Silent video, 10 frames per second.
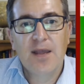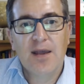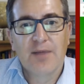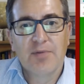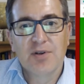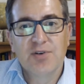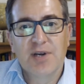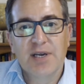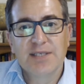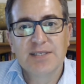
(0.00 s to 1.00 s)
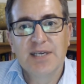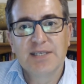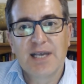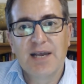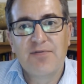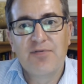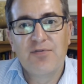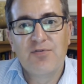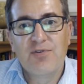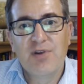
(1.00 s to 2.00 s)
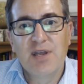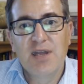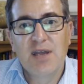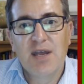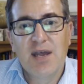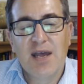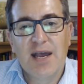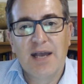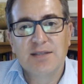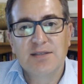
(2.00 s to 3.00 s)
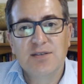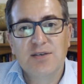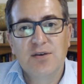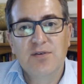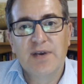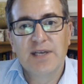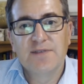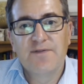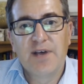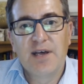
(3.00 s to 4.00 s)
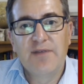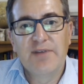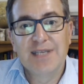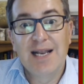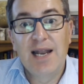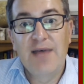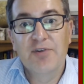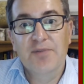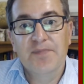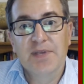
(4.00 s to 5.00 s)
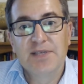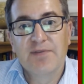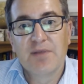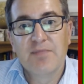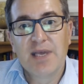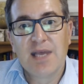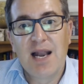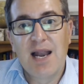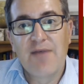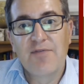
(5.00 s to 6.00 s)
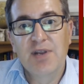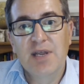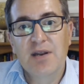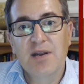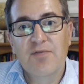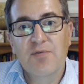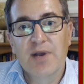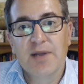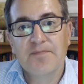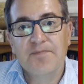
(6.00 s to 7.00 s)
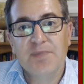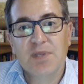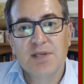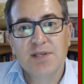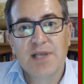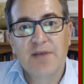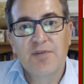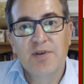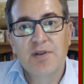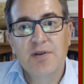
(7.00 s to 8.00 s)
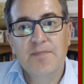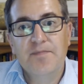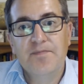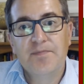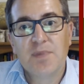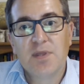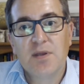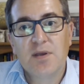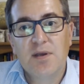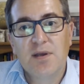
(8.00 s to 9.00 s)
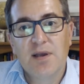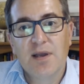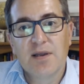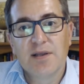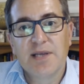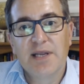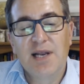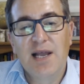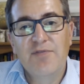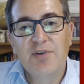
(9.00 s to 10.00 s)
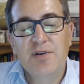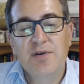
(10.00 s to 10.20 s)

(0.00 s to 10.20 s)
going to try 6, add 3, add 2, that's 5, that's 11. Let's see if I can make 11 in another way. 7, 8, 9, 10, 11.